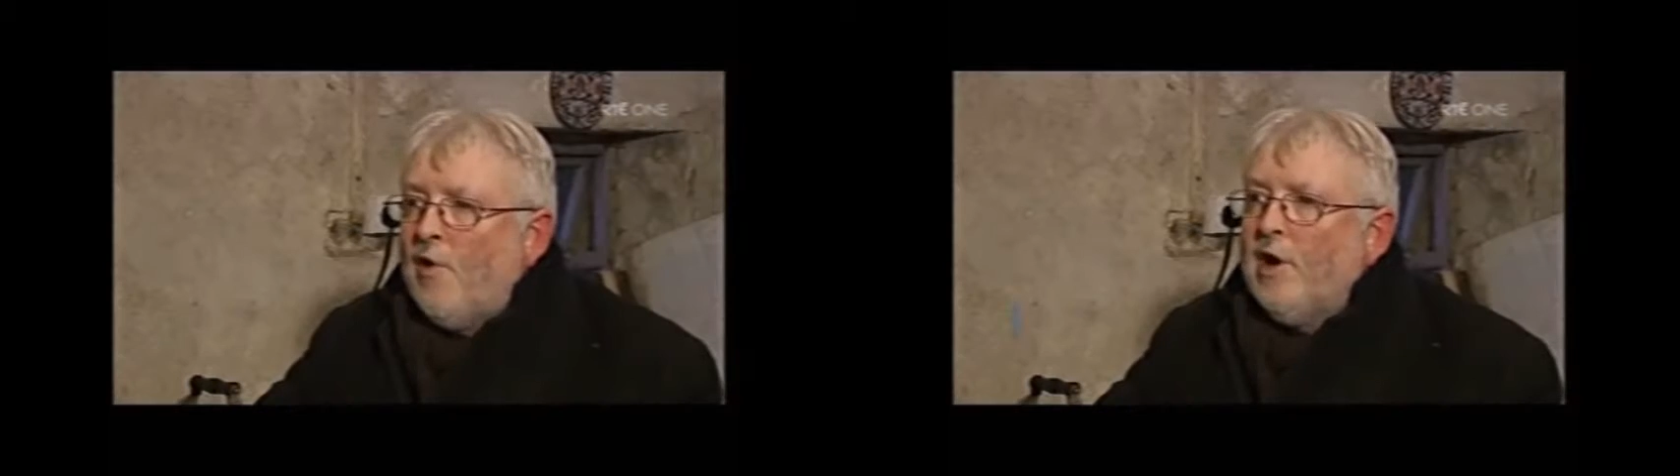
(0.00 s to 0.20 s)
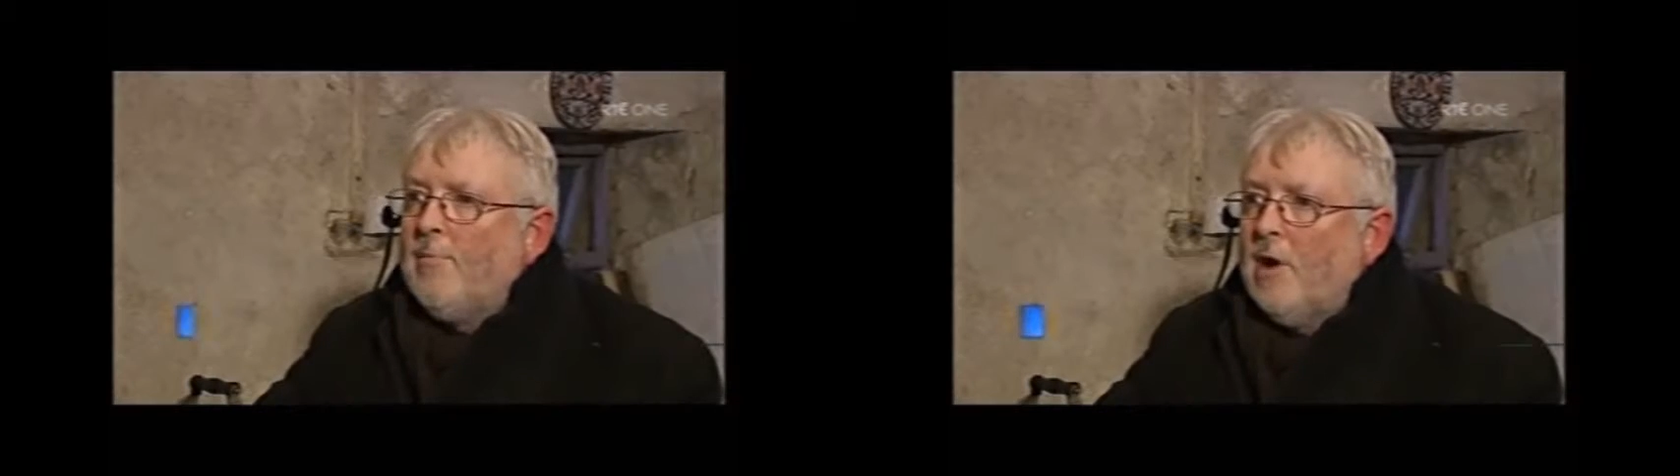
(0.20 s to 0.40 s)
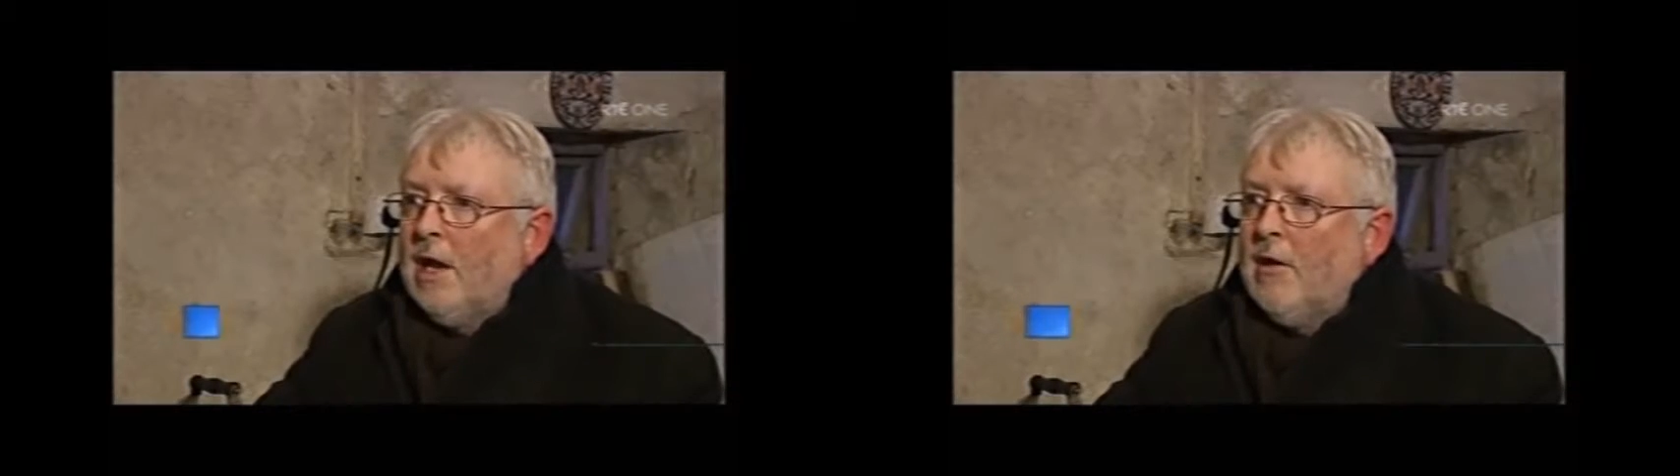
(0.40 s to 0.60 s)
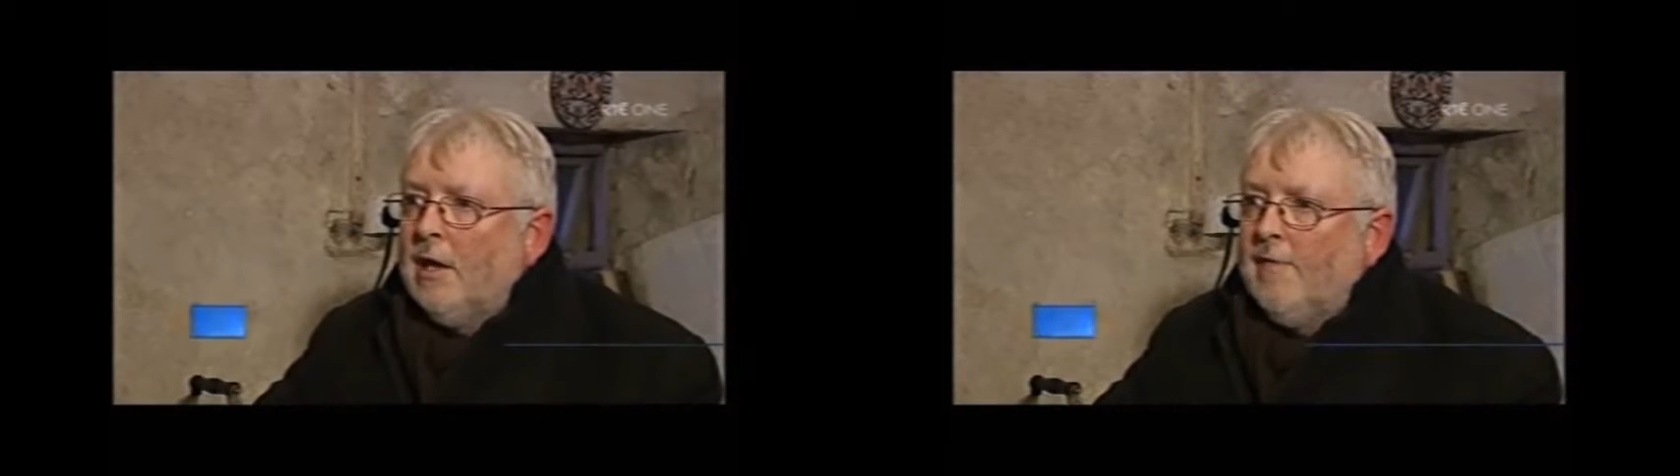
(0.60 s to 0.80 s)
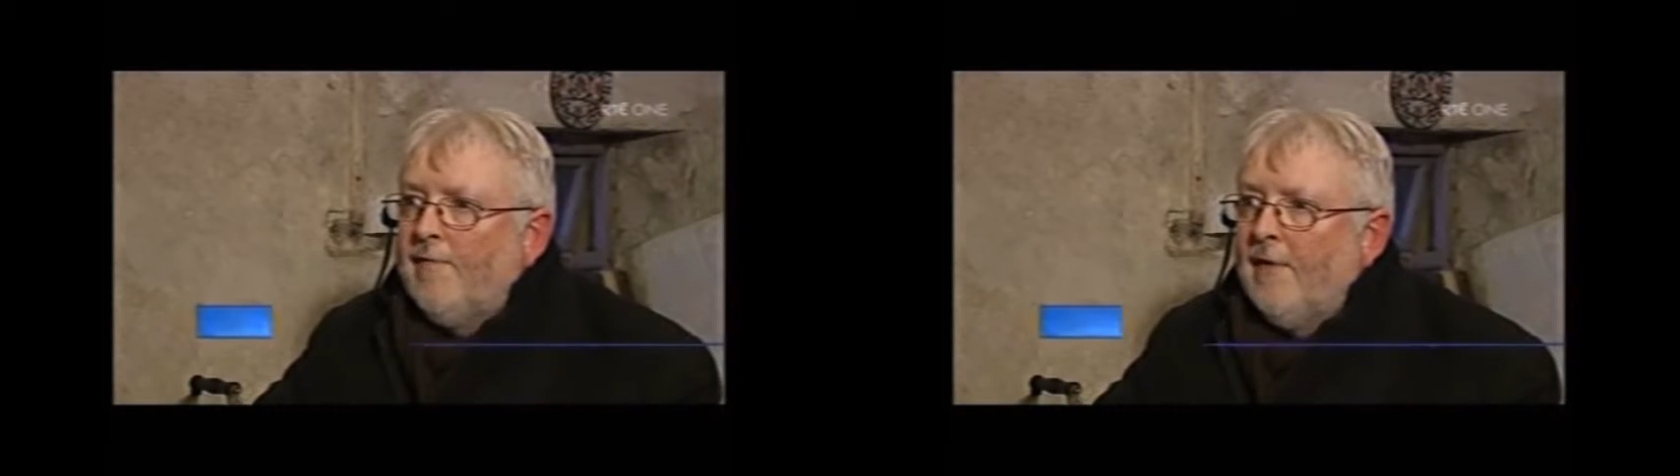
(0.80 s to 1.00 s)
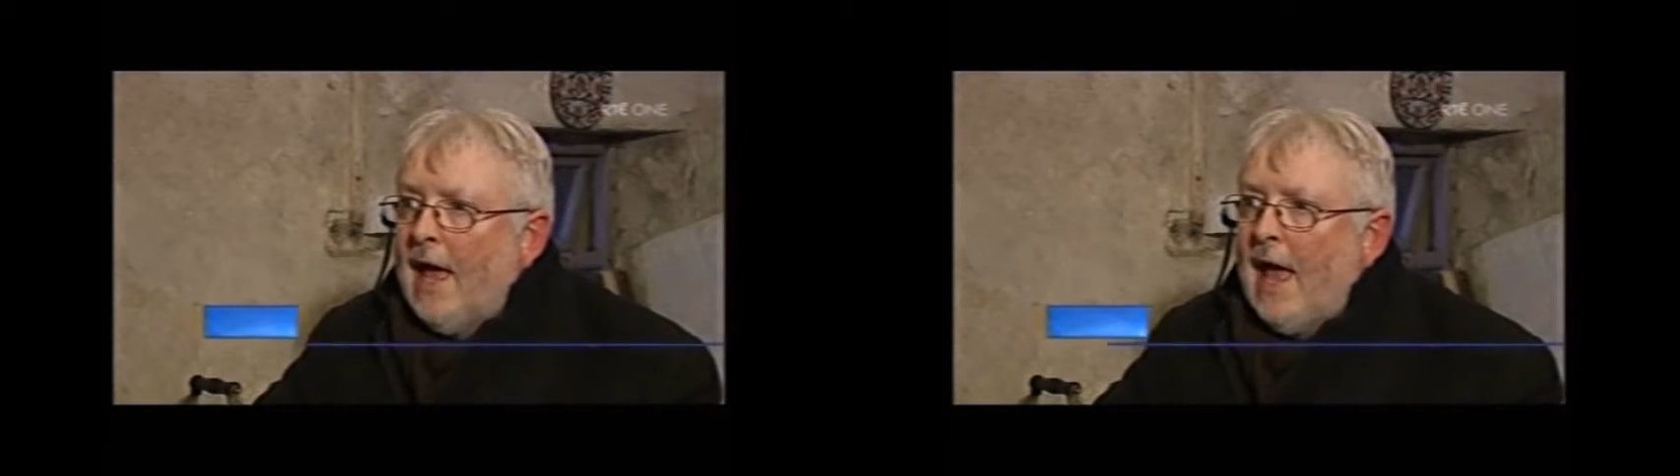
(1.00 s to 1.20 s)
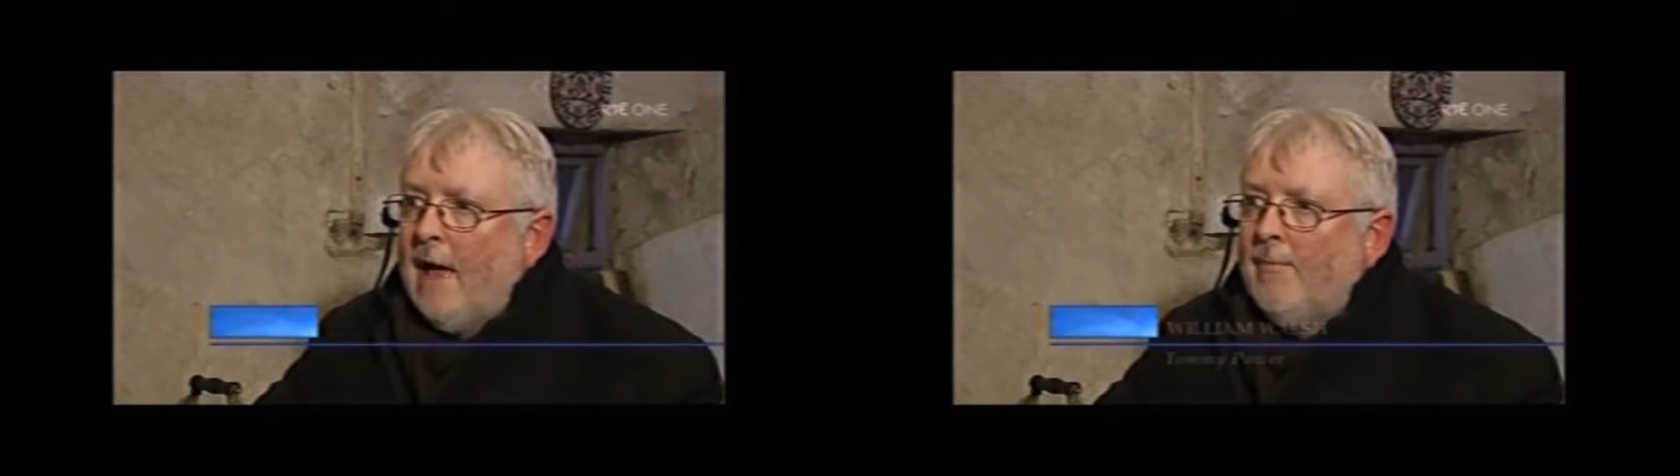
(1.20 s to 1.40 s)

the fun in my life